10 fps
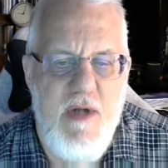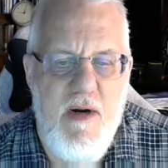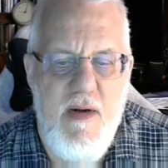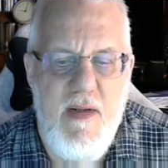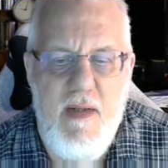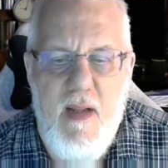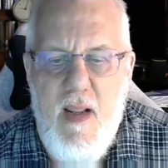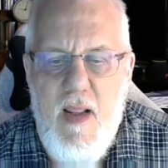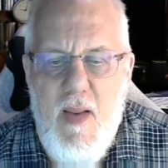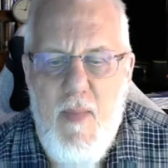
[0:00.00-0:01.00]
But
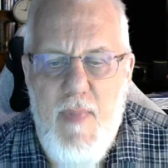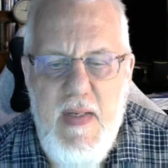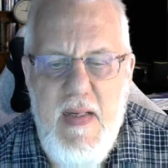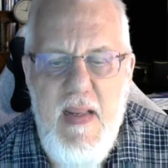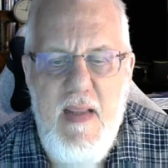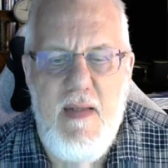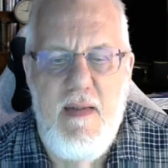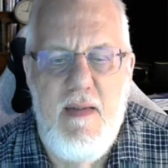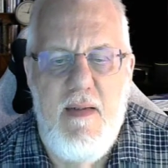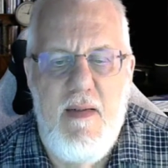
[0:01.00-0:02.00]
again, if you look
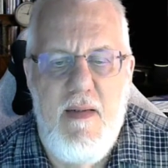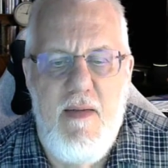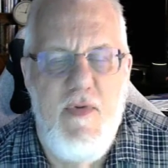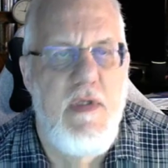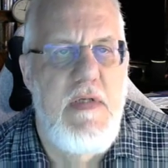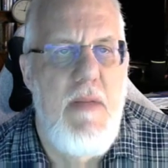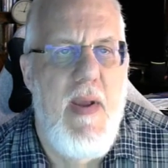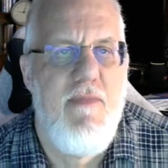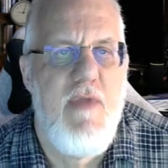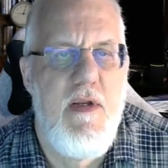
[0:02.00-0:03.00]
at my video about the
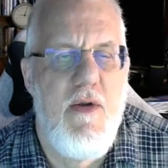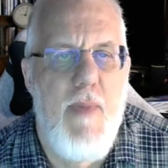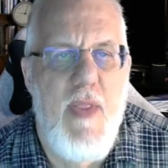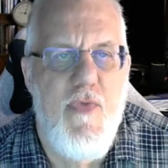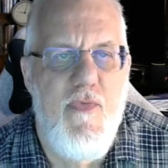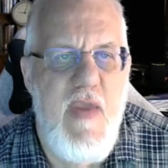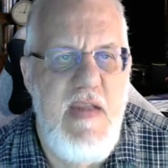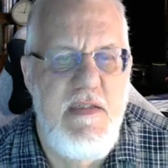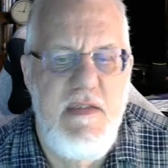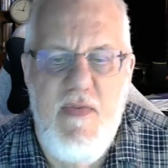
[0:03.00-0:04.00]
phases of the
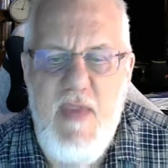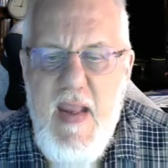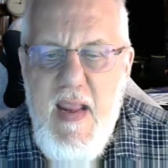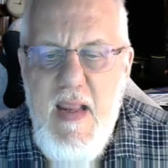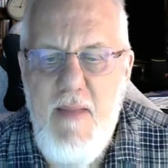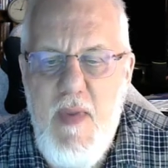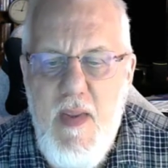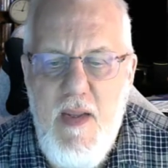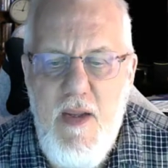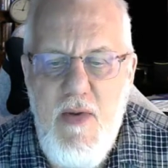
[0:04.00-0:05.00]
game, you need to
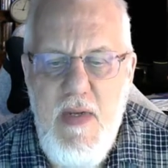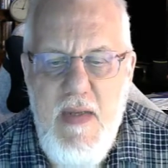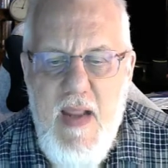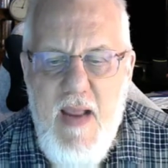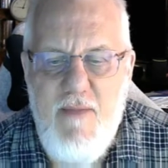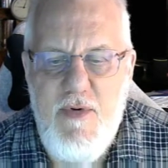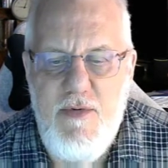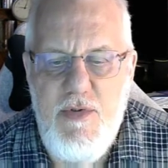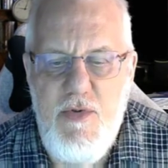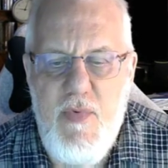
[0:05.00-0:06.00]
have your 2
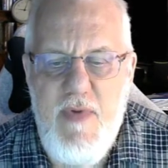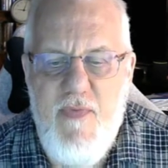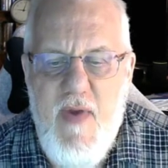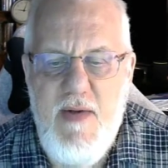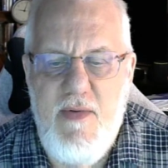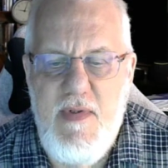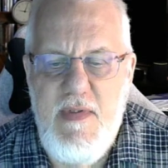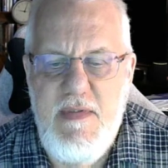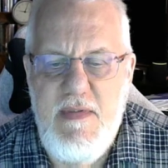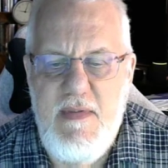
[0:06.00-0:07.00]
refineries down
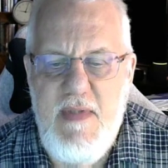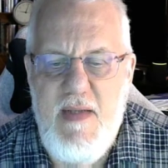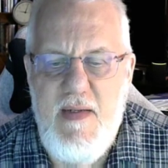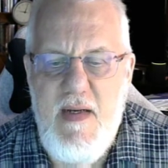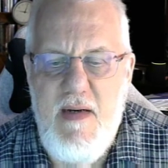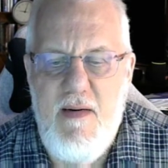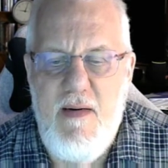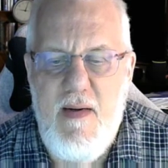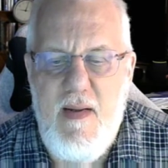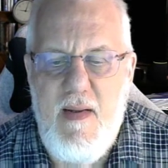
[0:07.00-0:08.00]
here
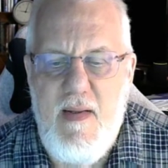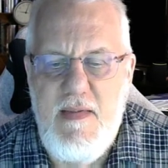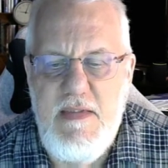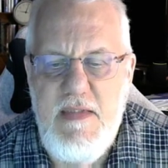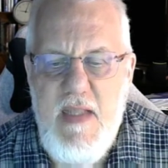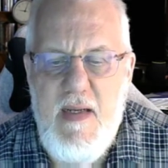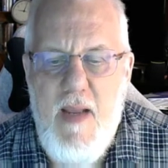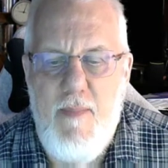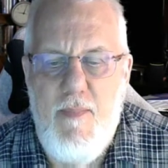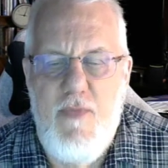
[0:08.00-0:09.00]
set up before you
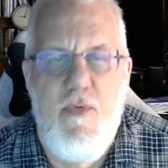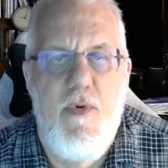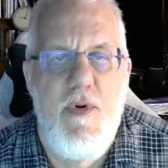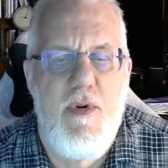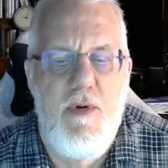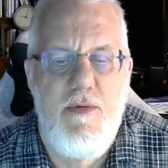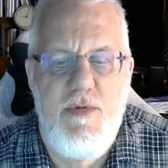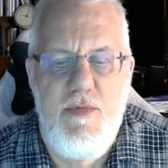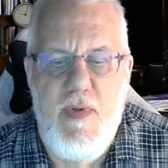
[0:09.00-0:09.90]
go too much further.